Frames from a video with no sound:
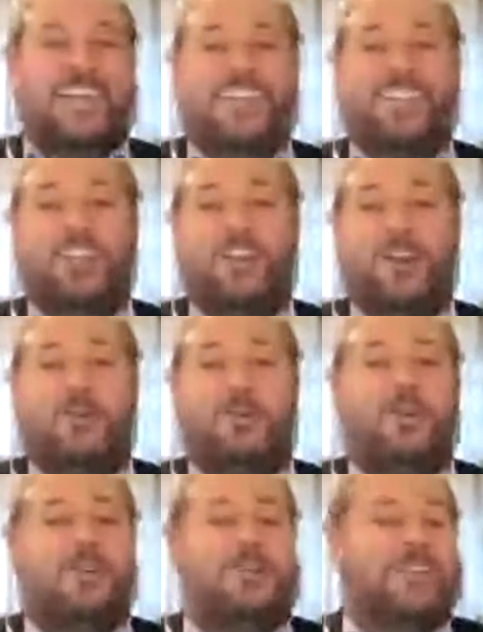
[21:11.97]
that's a lot of
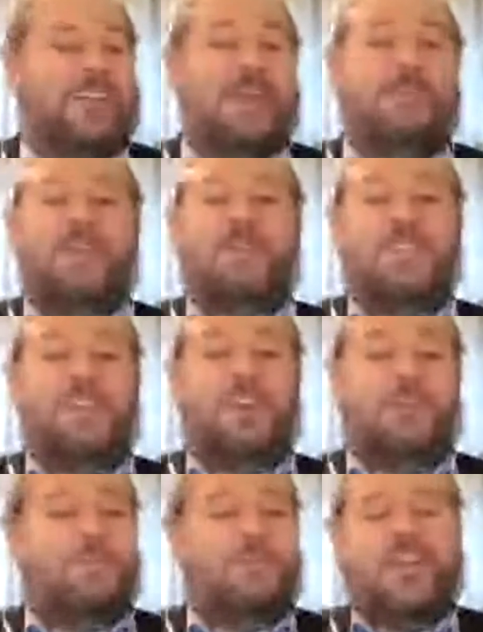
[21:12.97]
woke. But it was a
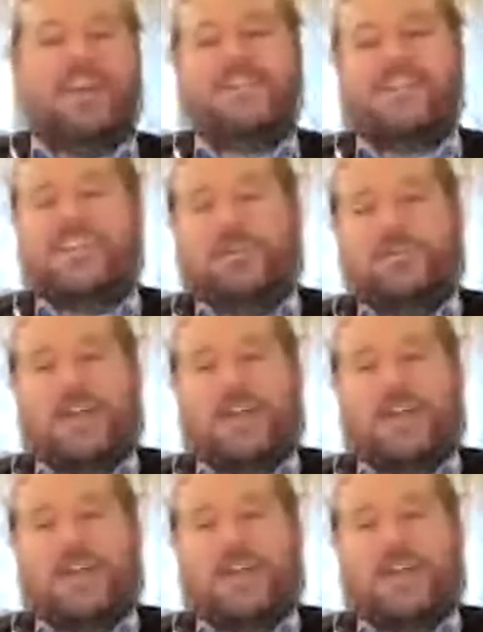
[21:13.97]
good movie, and as I say,